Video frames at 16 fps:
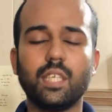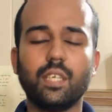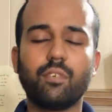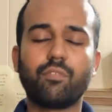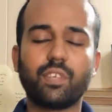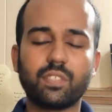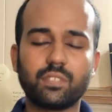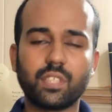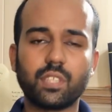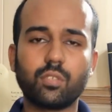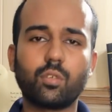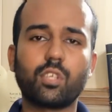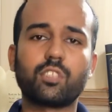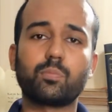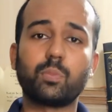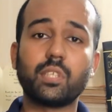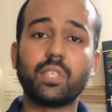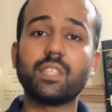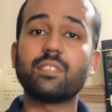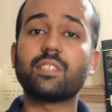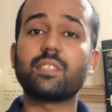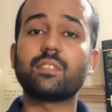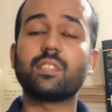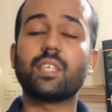facing or
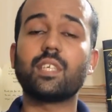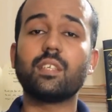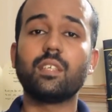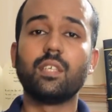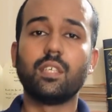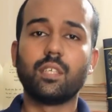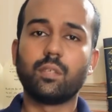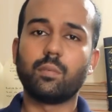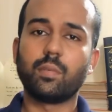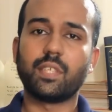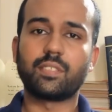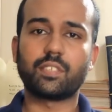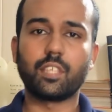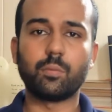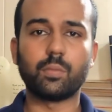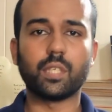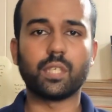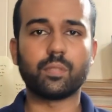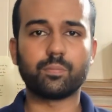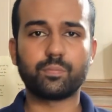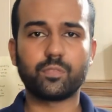experiencing the ischemia.